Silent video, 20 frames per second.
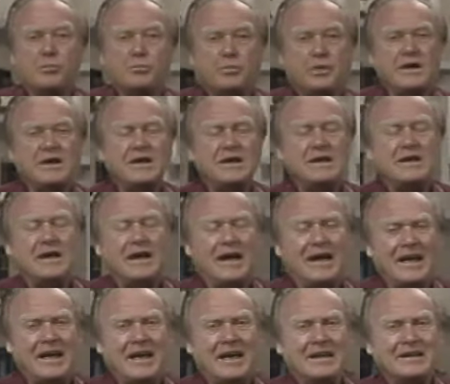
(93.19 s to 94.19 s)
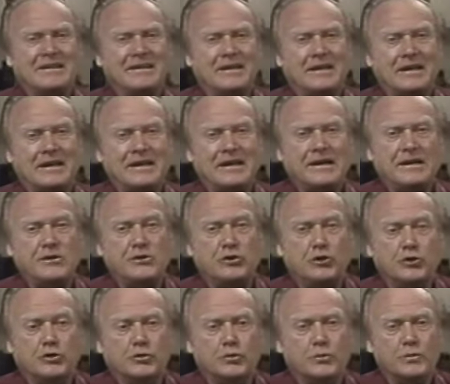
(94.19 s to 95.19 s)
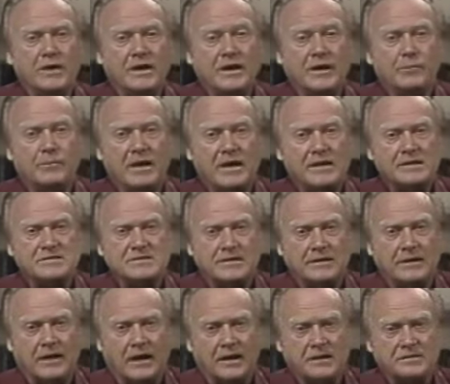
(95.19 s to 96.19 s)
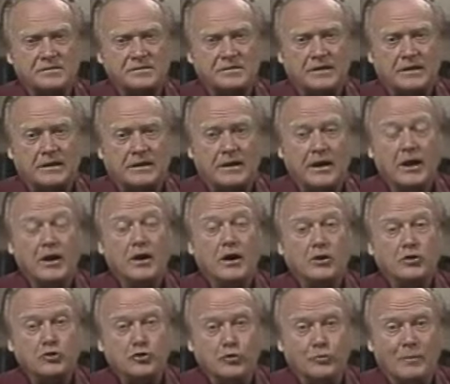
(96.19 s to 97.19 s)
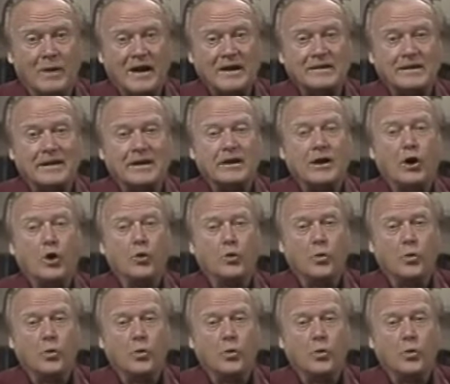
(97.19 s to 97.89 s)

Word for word: P N E U M A T I C. Pneumatic.